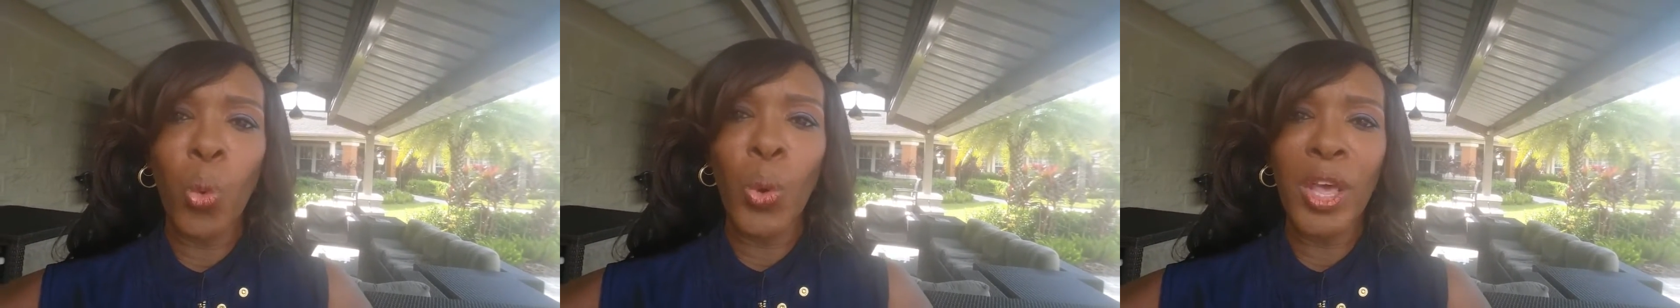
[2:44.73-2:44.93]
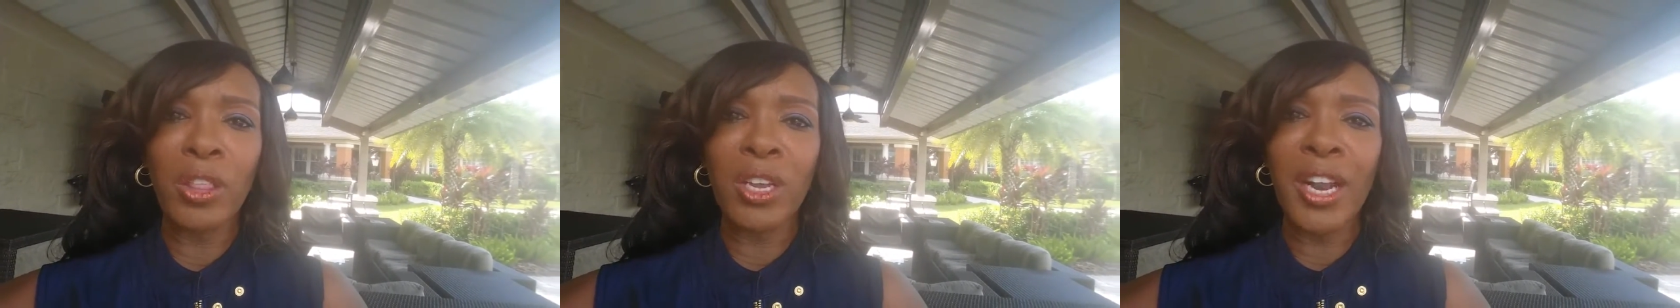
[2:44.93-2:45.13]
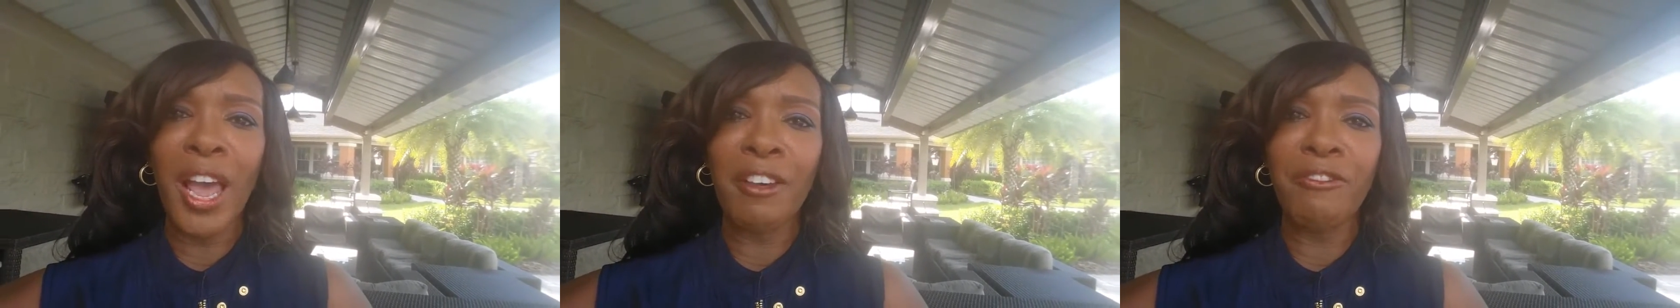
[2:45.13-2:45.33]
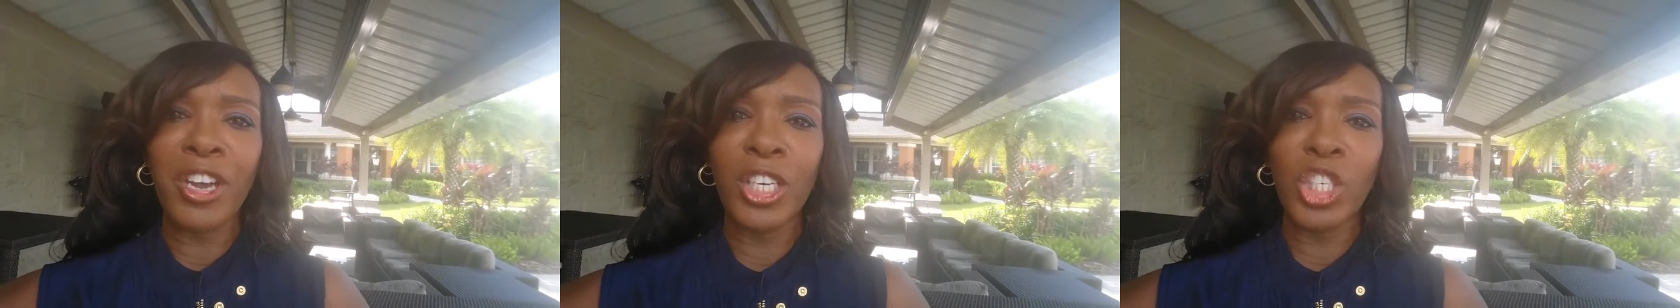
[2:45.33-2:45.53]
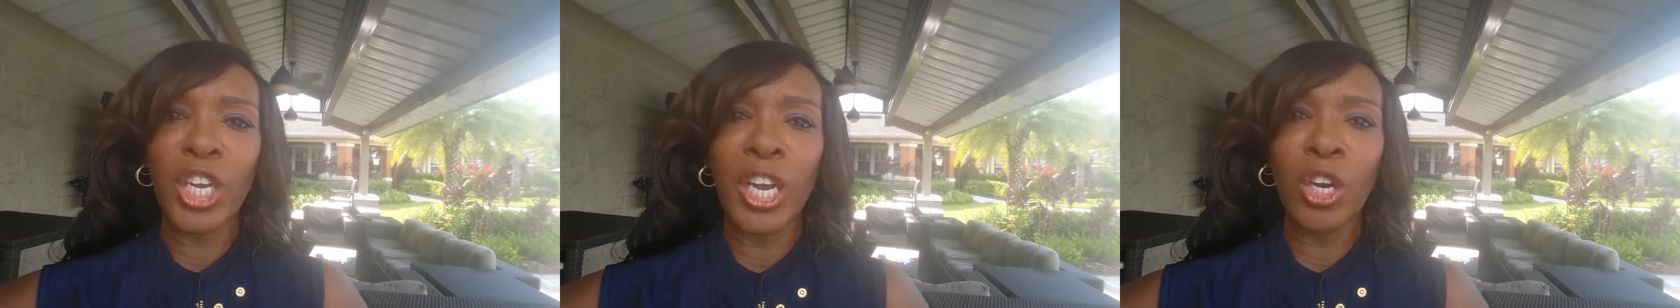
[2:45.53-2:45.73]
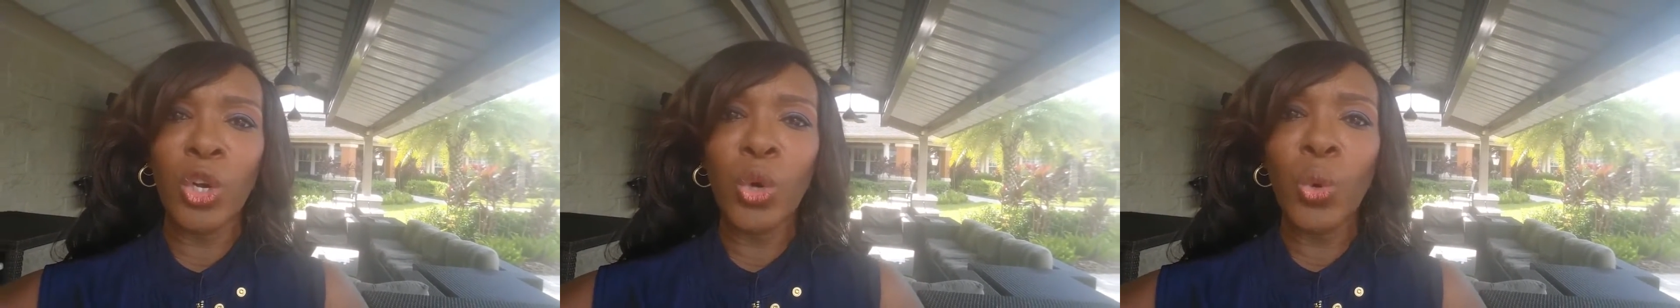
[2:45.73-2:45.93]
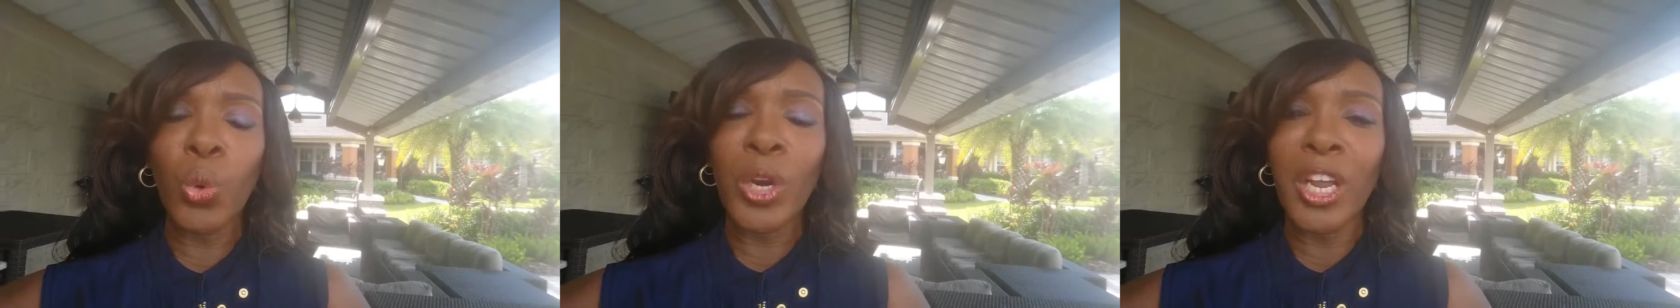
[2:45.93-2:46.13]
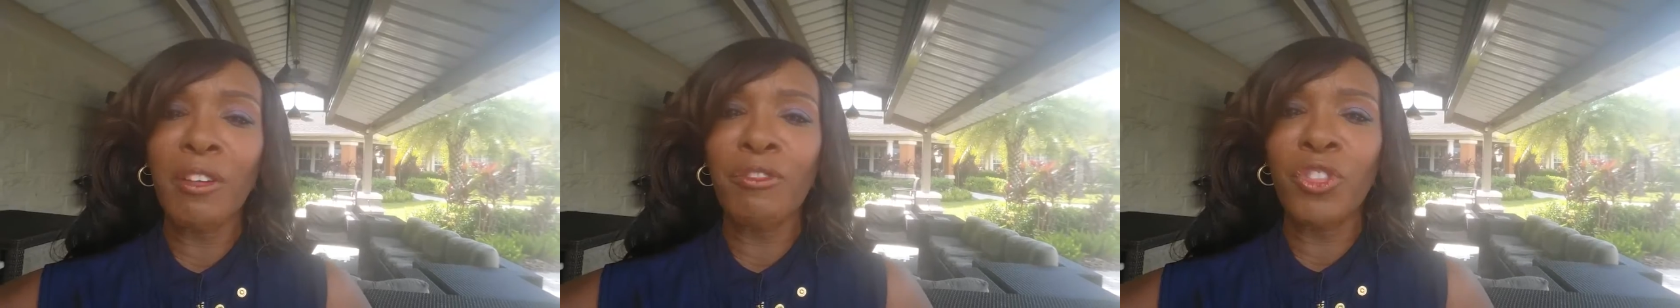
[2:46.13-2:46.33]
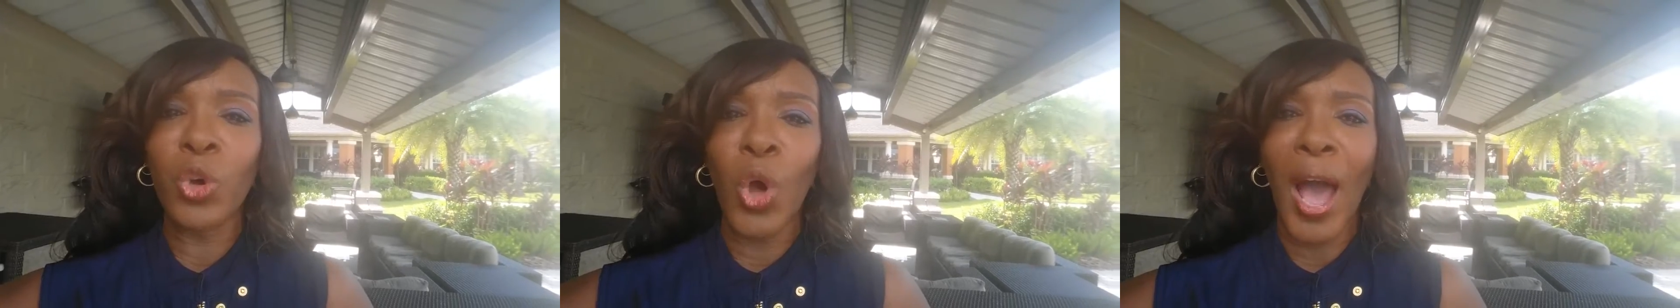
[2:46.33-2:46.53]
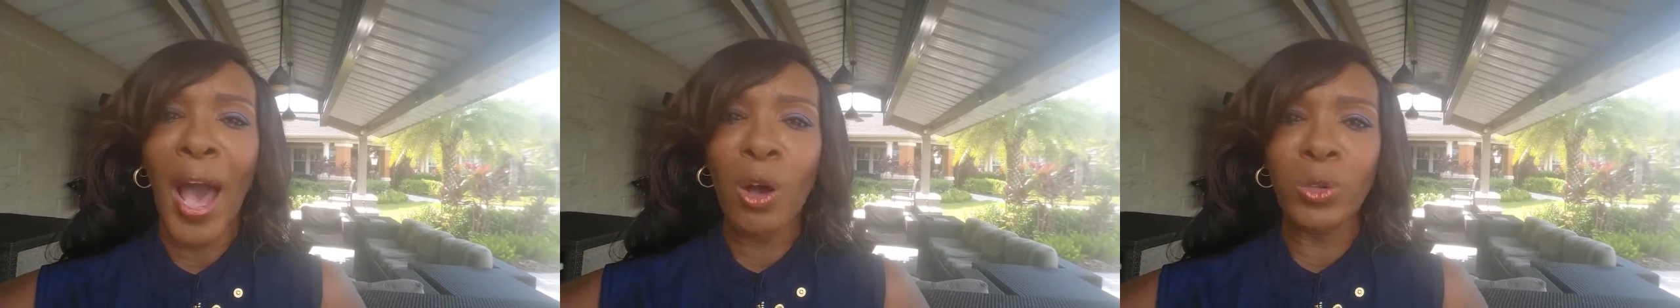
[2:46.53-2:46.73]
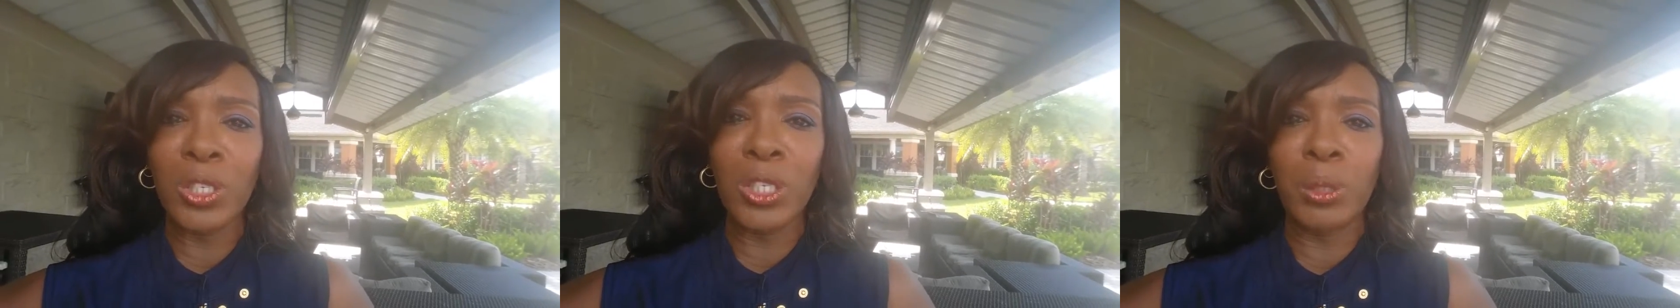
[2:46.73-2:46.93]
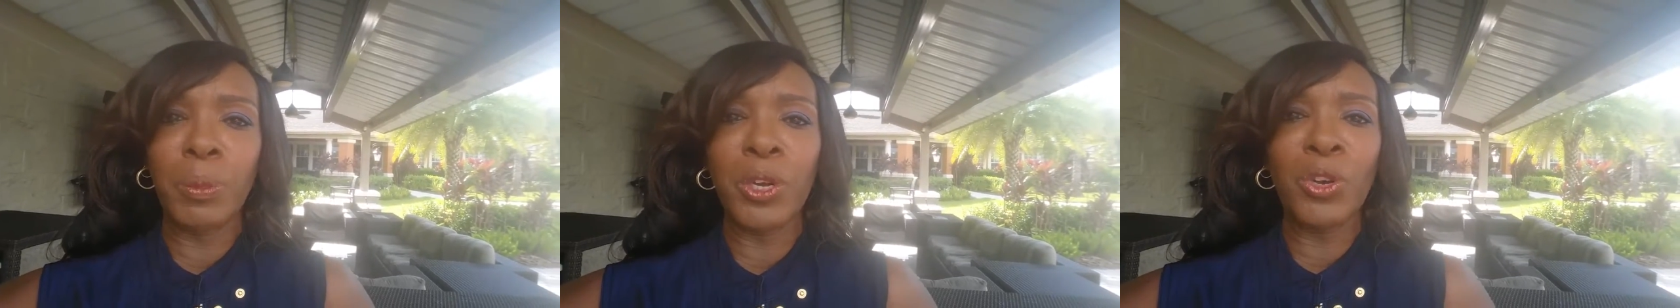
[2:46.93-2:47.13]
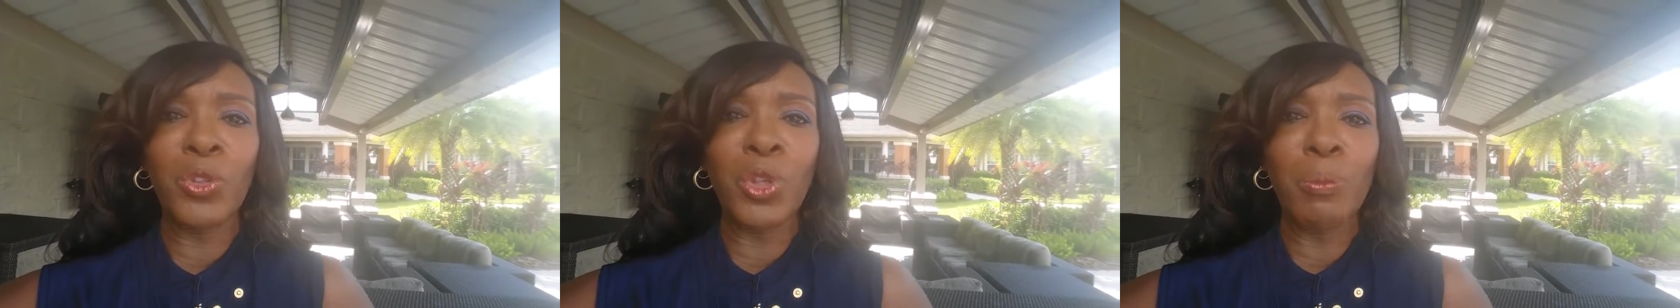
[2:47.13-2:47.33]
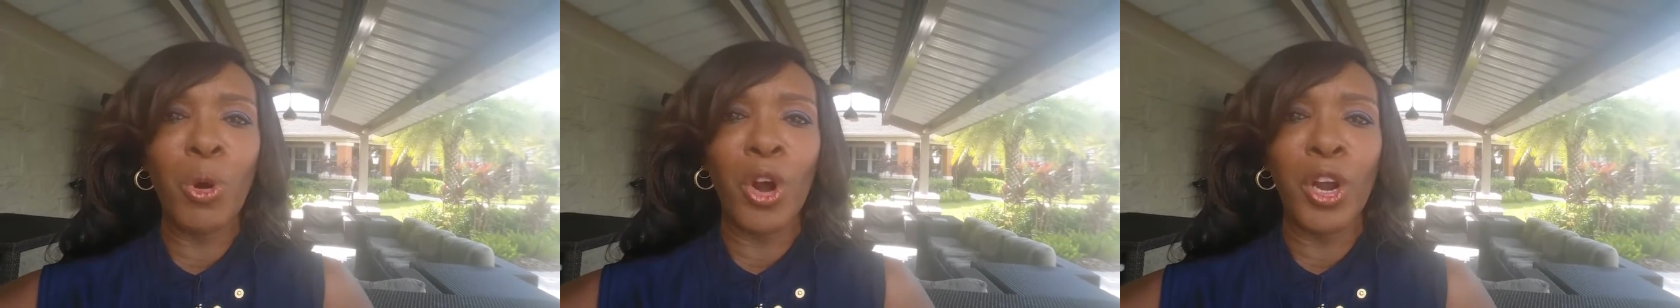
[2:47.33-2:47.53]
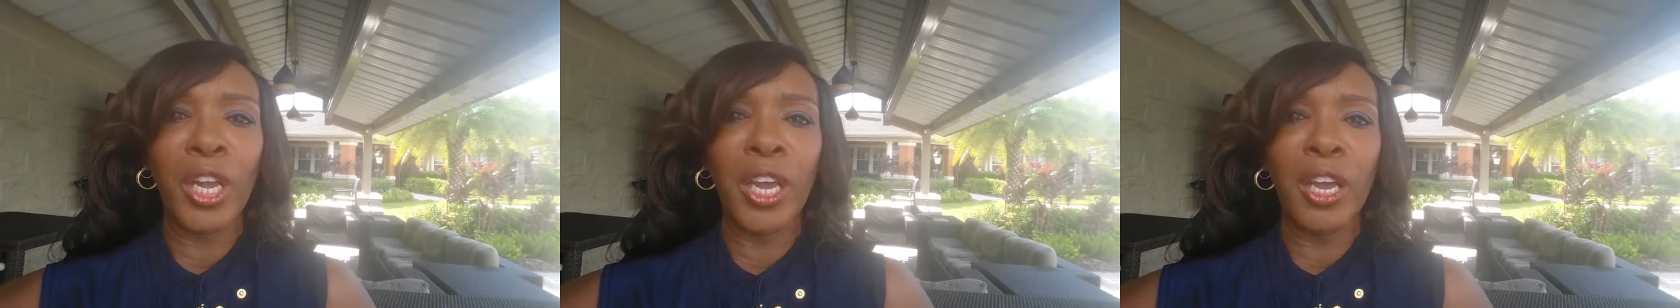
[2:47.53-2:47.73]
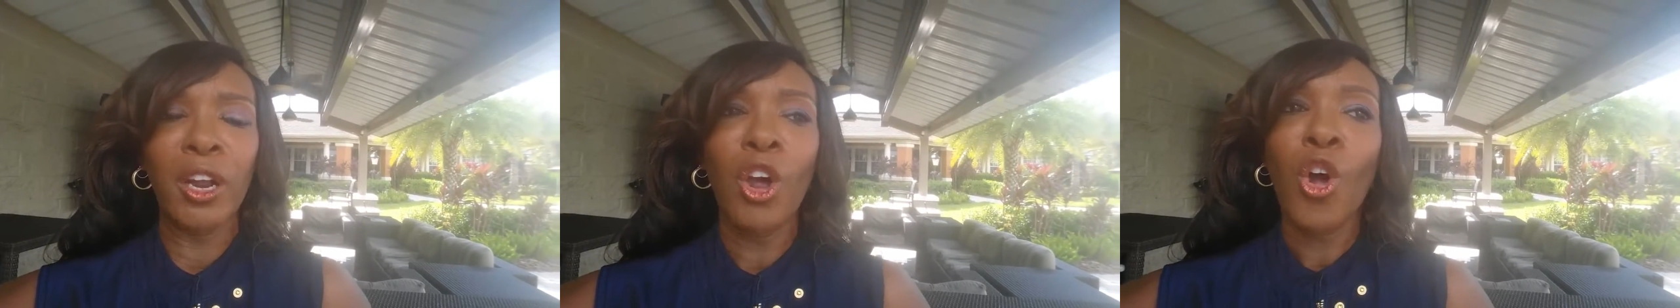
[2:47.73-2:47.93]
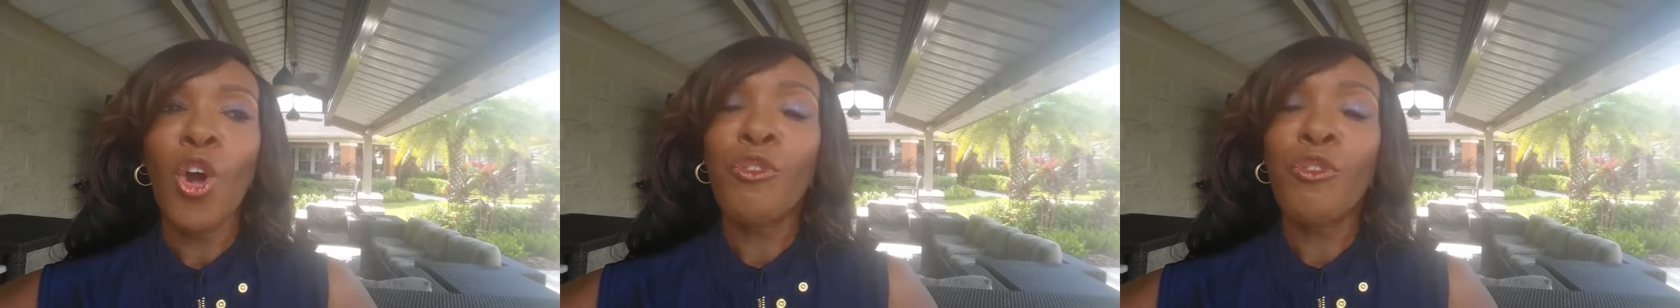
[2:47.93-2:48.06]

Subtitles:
with an FHA loan if the house has been on the market